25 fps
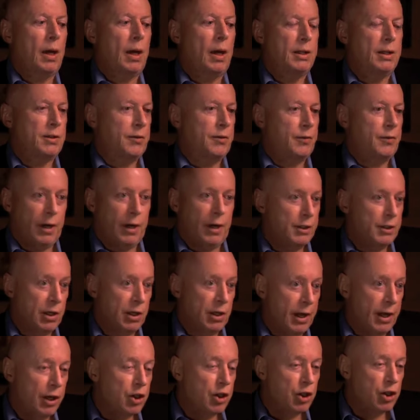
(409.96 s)
And it's a very
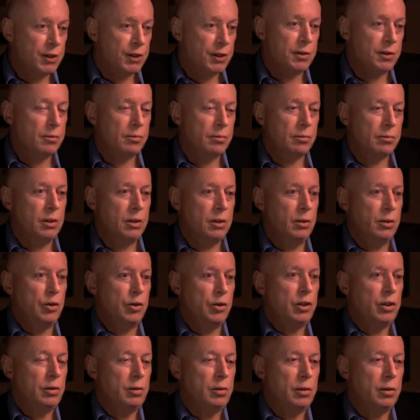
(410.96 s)
tenacious
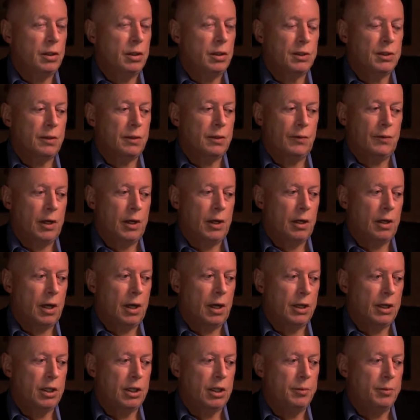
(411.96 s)
illusion, and it's very
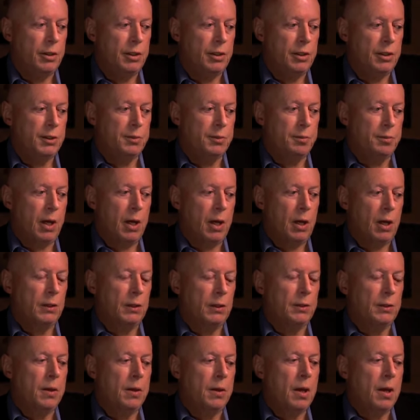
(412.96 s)
unlikely to be
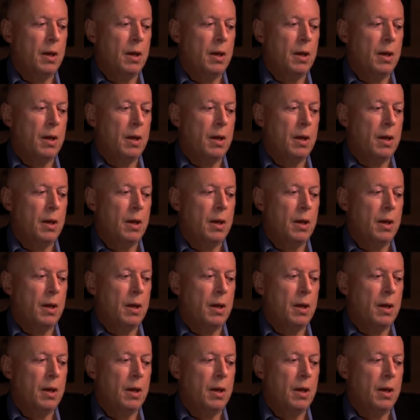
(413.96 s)
dispelled.